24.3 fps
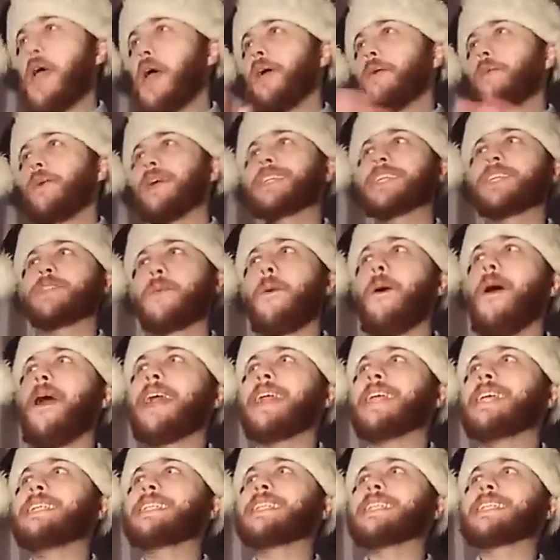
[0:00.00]
Which is why
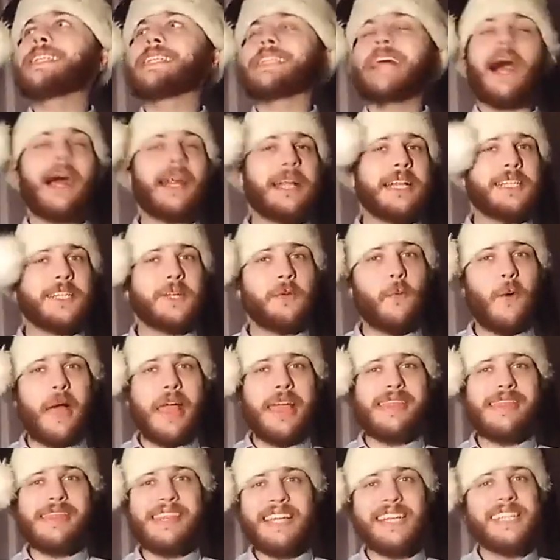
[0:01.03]
he's decided to
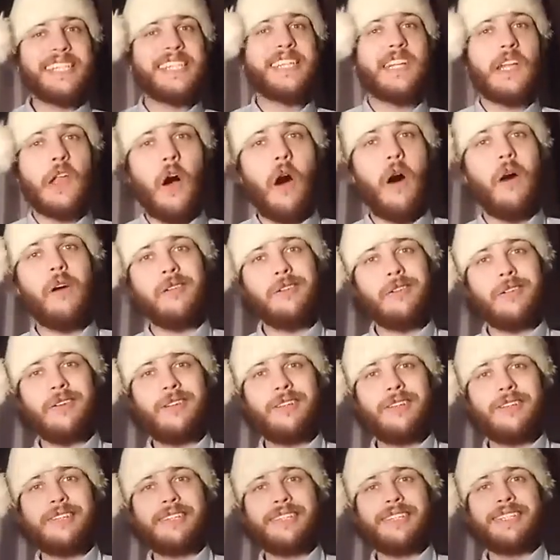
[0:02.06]
wait this long
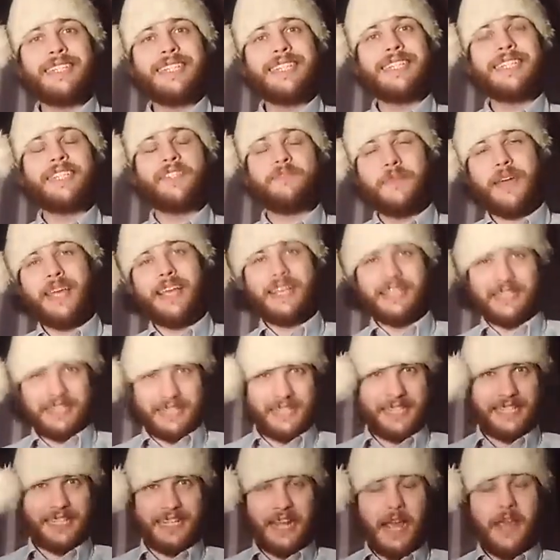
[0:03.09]
to make
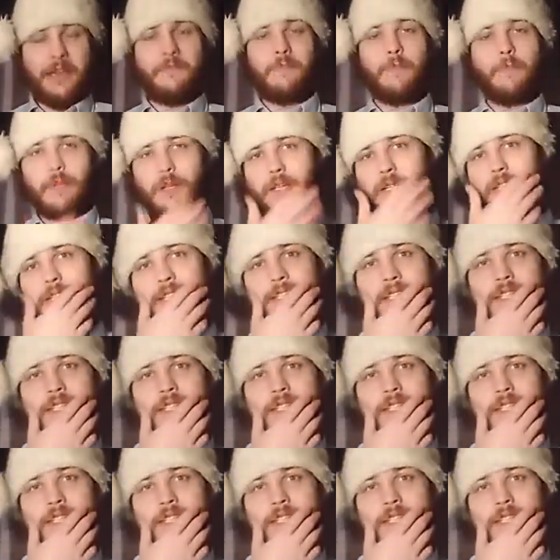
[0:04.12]
this statement.